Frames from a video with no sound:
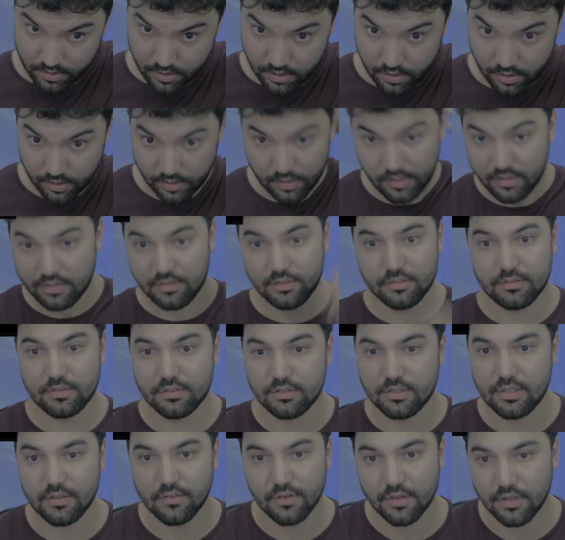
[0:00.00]
All right, let's
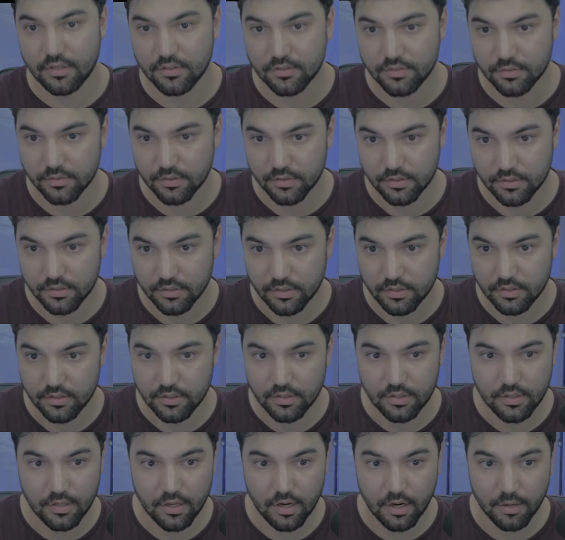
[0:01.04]
just get right into it.
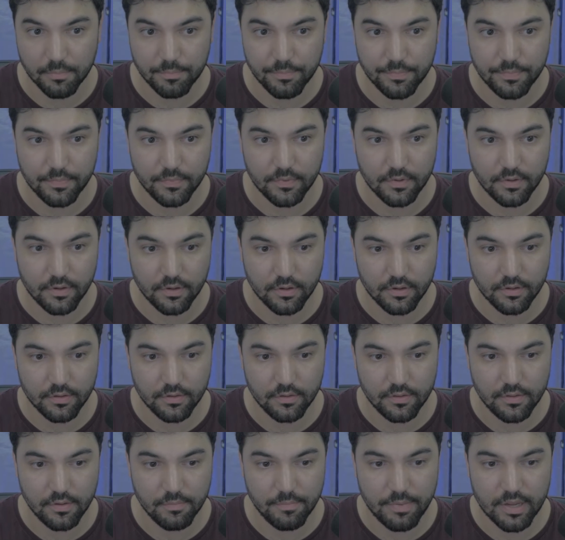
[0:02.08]

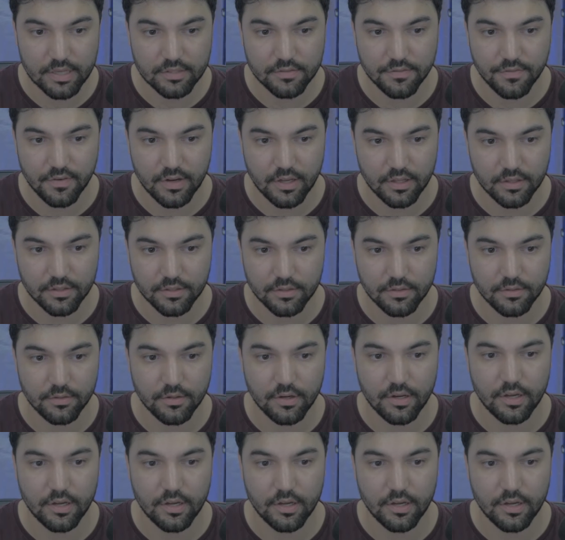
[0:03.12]
The best value